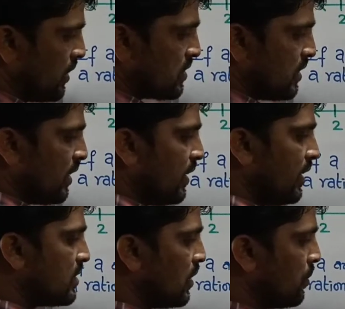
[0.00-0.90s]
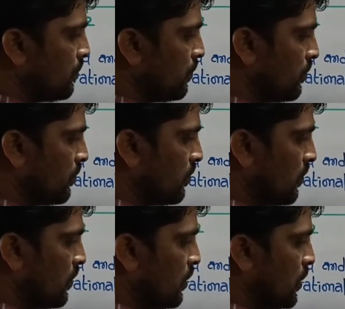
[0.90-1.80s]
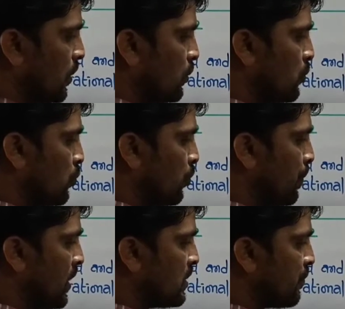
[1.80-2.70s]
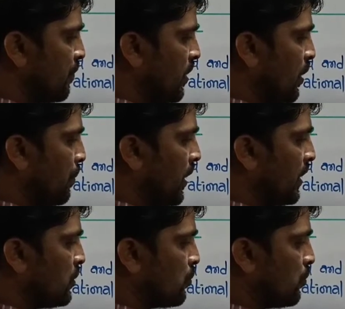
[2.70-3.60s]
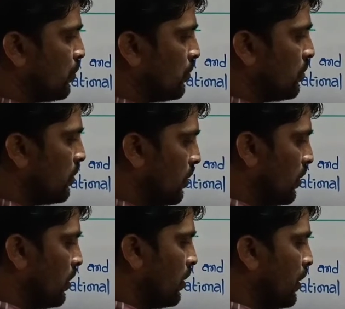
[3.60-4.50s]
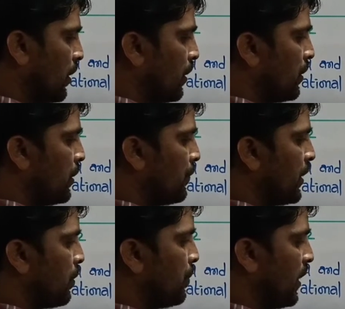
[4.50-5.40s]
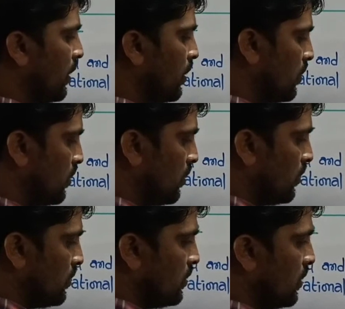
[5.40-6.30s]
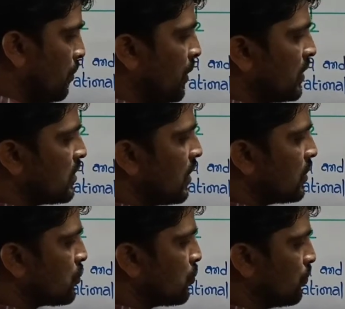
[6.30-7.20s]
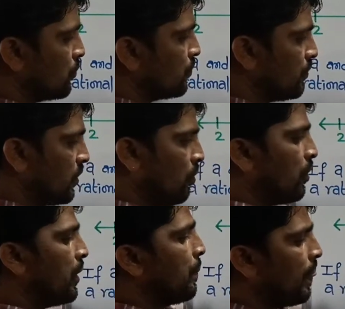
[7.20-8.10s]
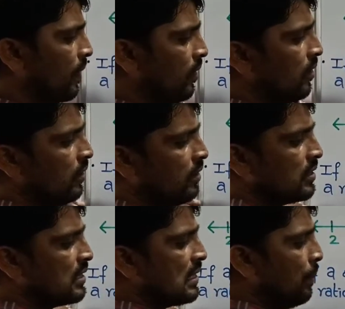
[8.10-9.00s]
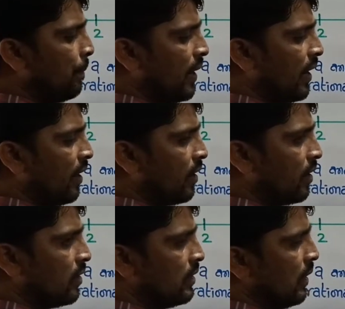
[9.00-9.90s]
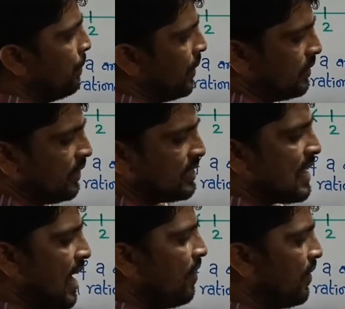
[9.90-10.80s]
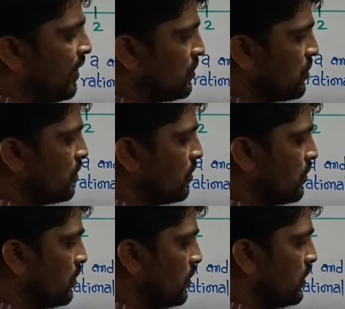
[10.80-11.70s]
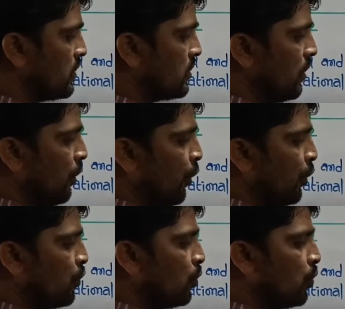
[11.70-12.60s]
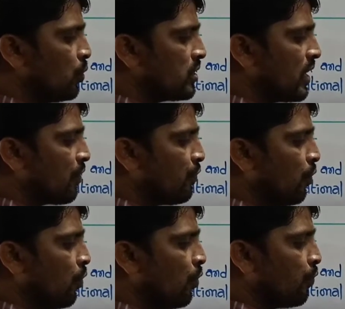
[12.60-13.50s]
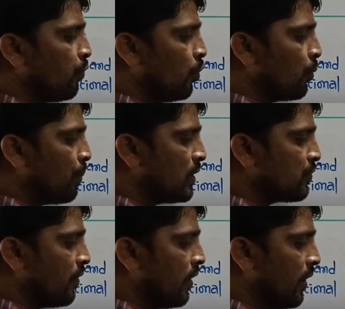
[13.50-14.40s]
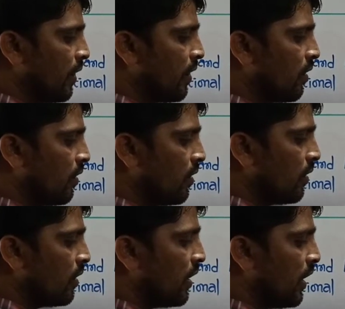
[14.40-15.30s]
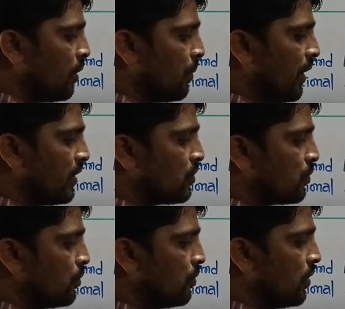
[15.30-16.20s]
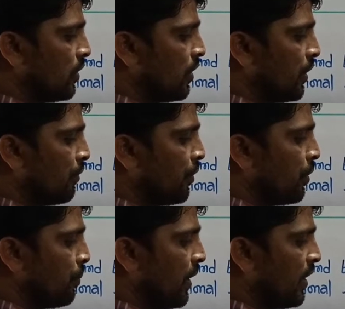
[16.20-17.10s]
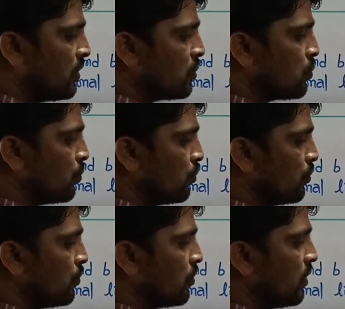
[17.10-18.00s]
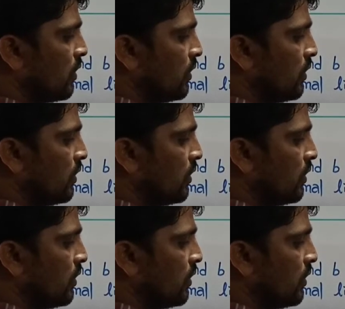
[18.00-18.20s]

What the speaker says: consider the sum 2 plus 5 by 2 divided by numbers are 2. Okay, sum by number, that is average. Yes, 2 2s are 4, 4 plus 5, 9 by 2 divided by 2.